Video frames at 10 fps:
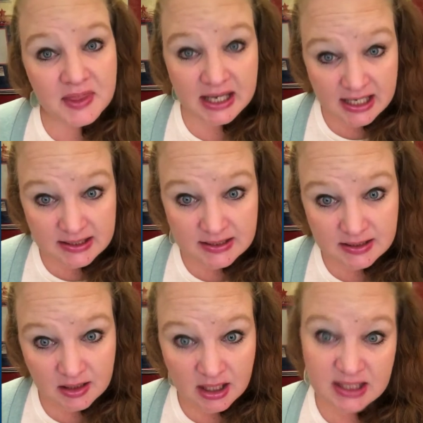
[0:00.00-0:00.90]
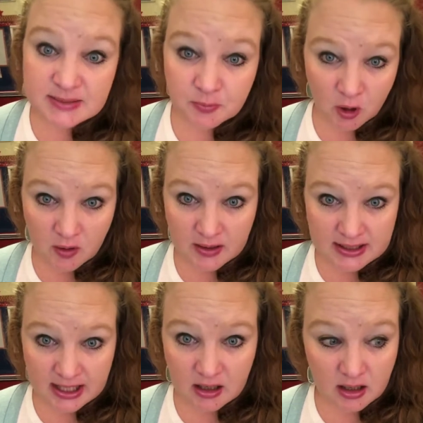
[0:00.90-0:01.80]
this is broken
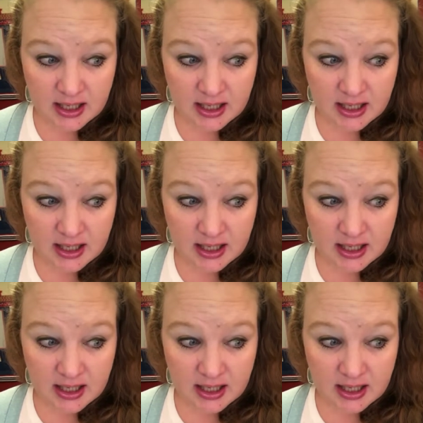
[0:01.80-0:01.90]
down